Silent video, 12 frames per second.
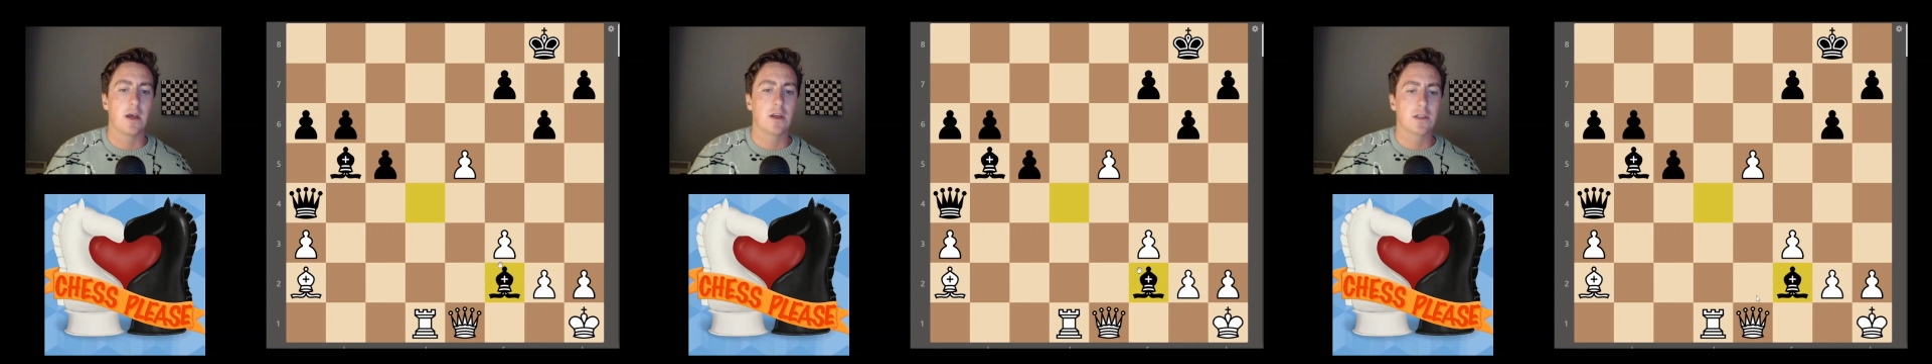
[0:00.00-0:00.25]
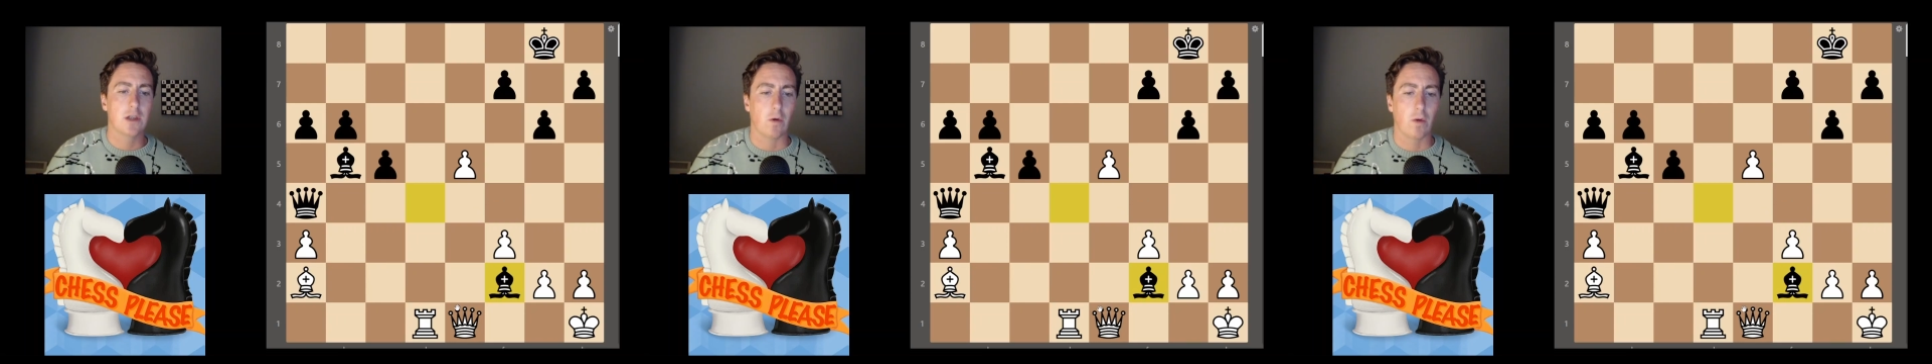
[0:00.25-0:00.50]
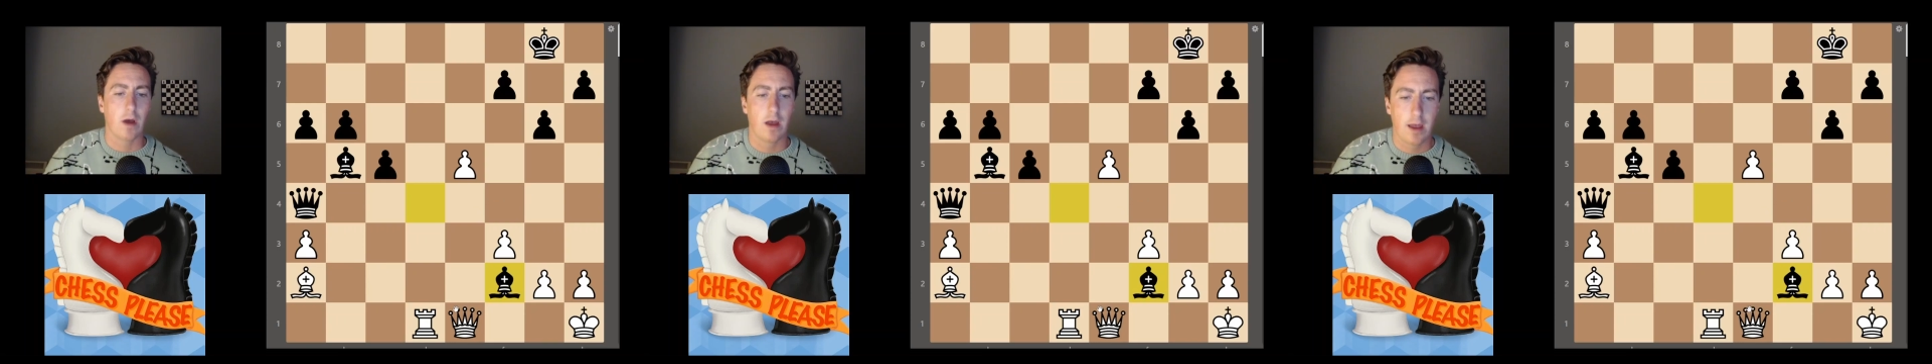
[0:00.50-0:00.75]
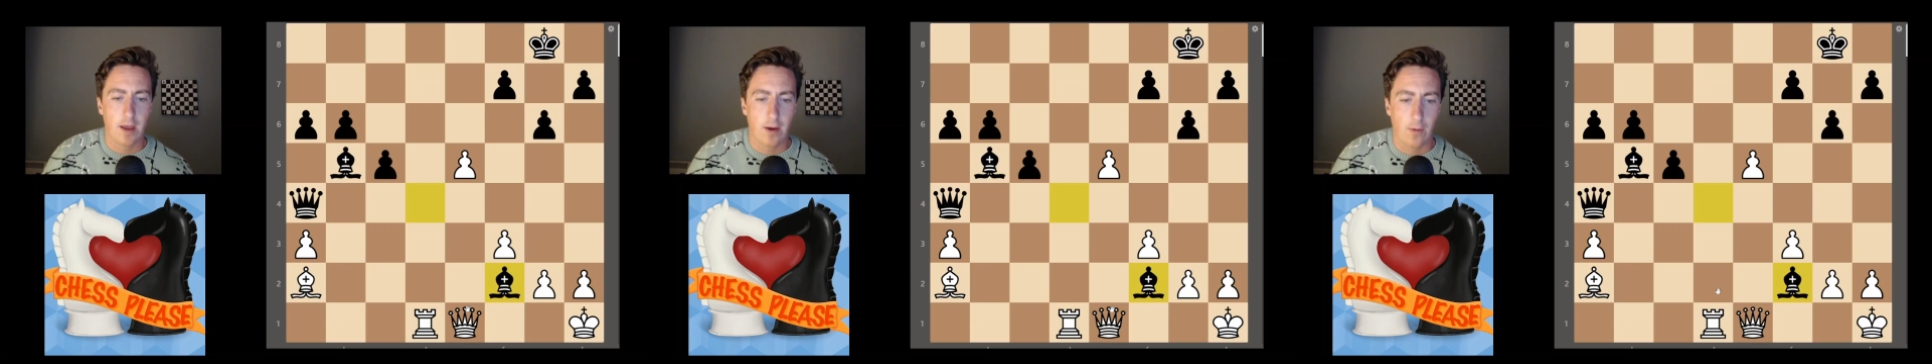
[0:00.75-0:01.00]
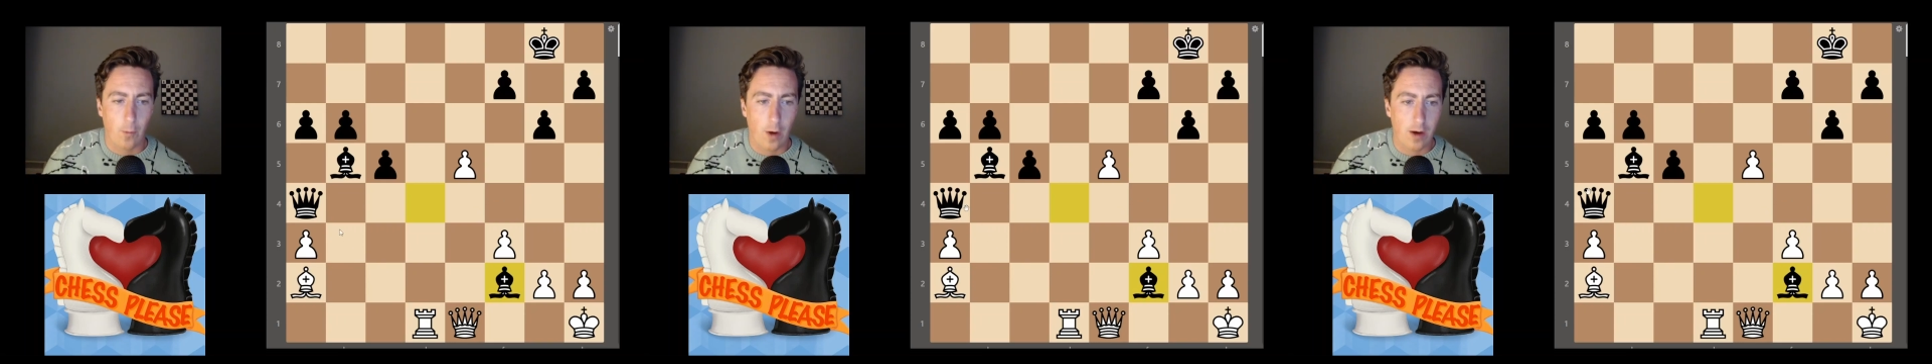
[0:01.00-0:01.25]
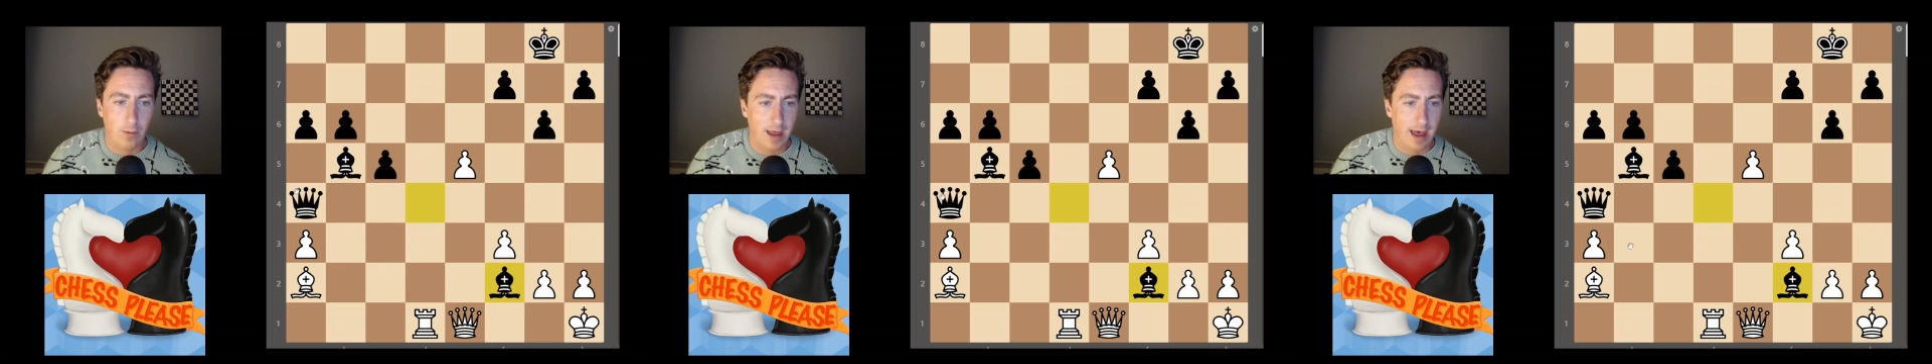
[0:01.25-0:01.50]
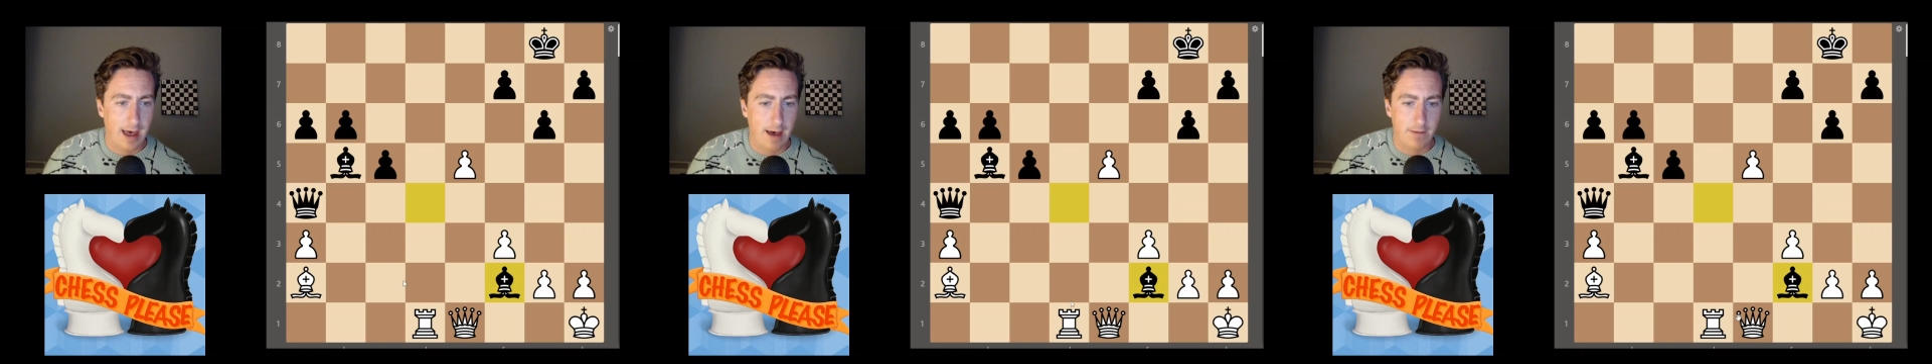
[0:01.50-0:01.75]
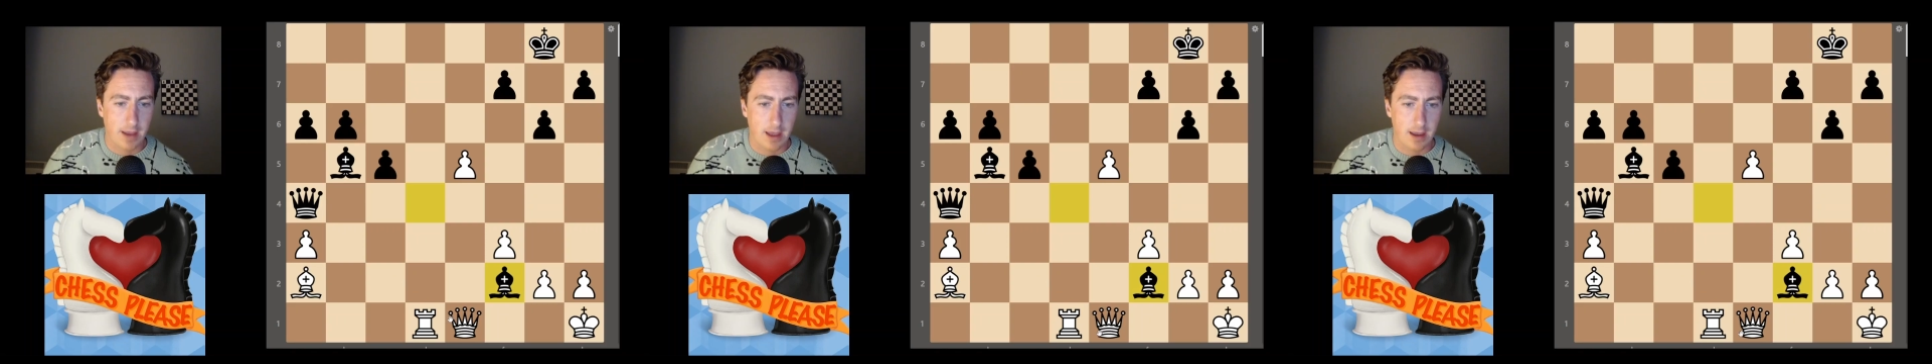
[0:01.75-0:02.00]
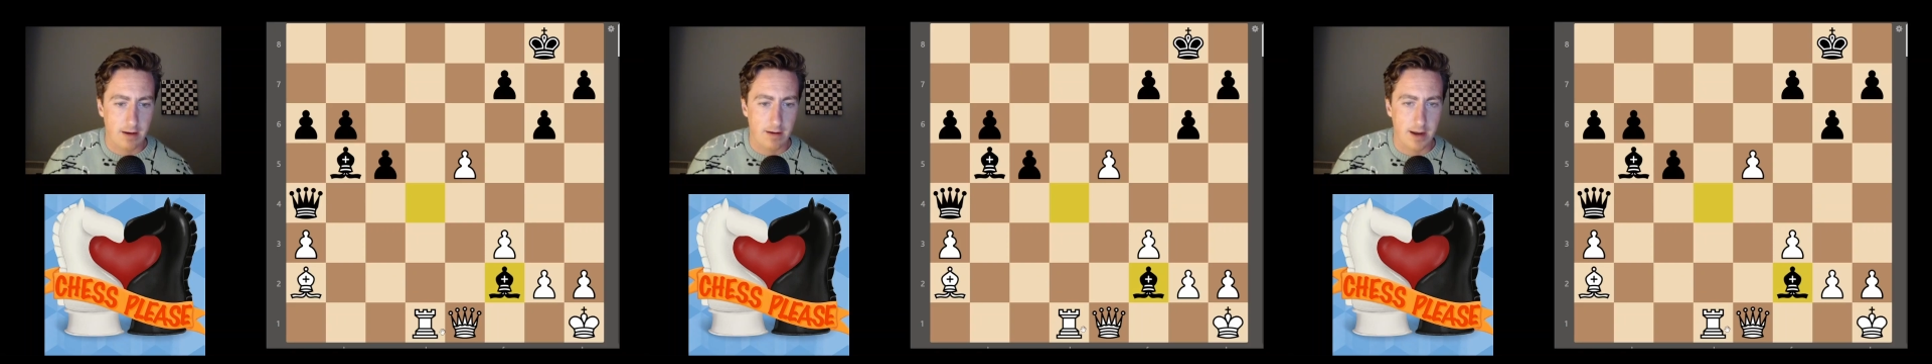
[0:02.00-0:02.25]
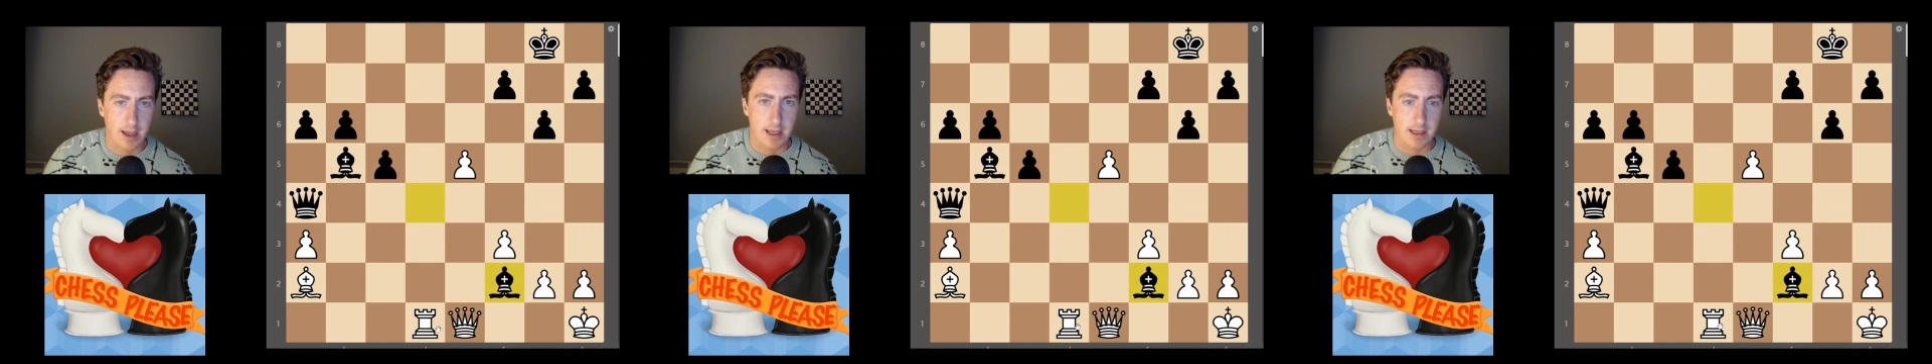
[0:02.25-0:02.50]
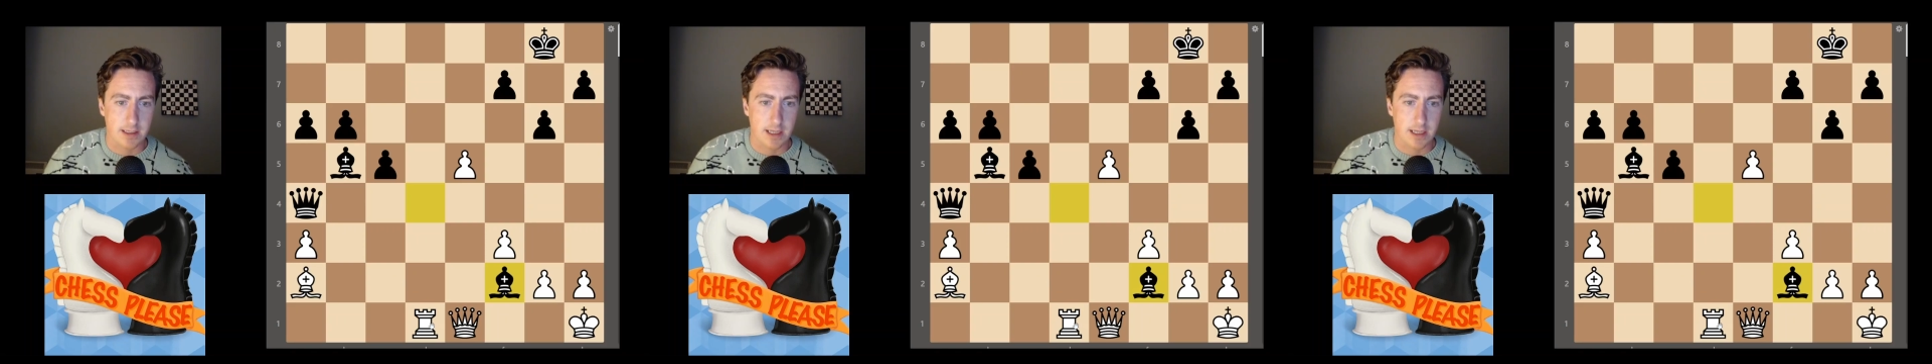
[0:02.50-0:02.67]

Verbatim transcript: So what we have here is